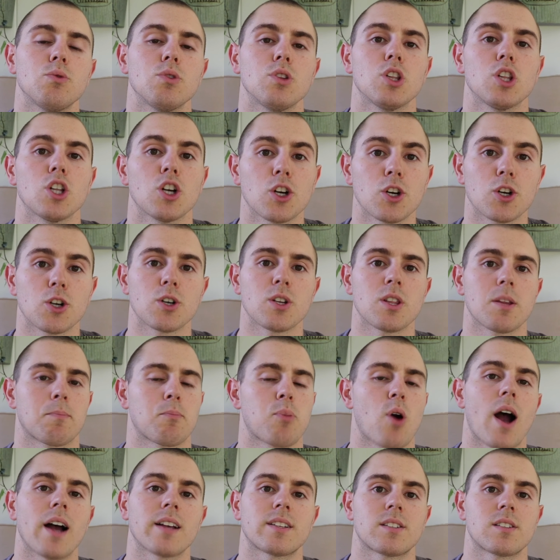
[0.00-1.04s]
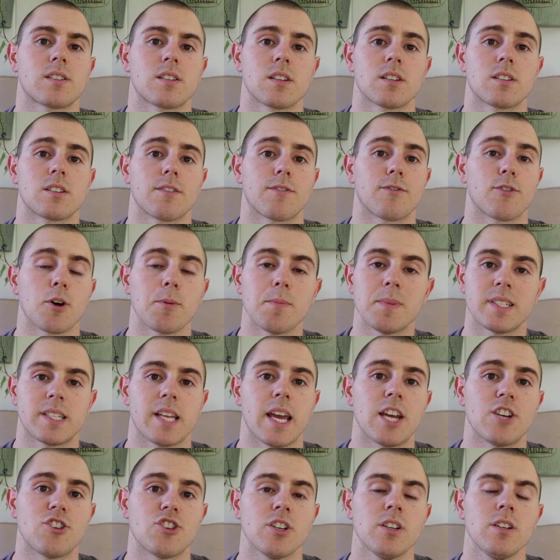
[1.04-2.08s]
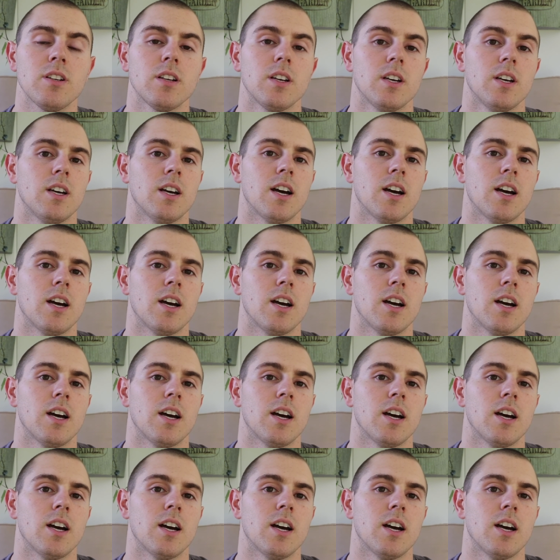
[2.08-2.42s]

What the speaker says: learn the processes of fermentation,